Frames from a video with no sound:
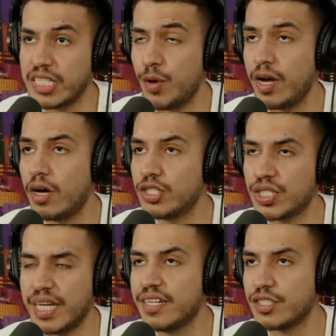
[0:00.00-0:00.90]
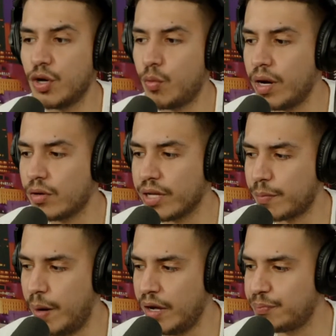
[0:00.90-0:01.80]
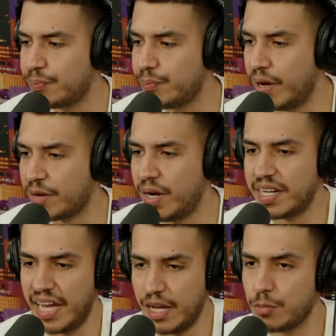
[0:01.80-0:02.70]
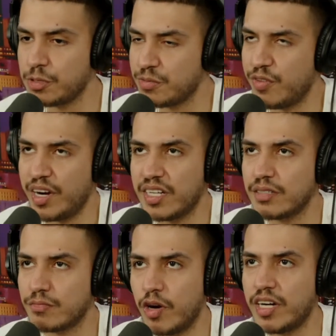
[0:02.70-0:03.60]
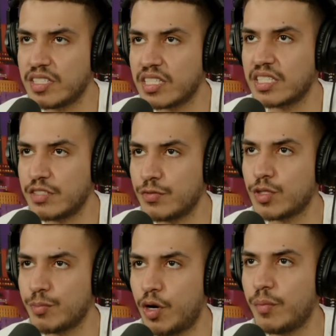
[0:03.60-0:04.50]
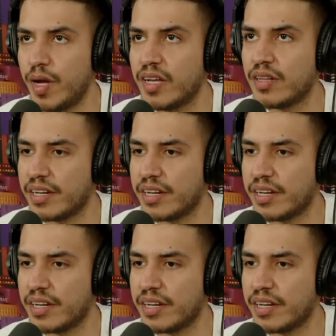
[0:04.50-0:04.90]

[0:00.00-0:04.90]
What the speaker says: That's why I understand it so well. Like like my dad was very, very successful, smart man.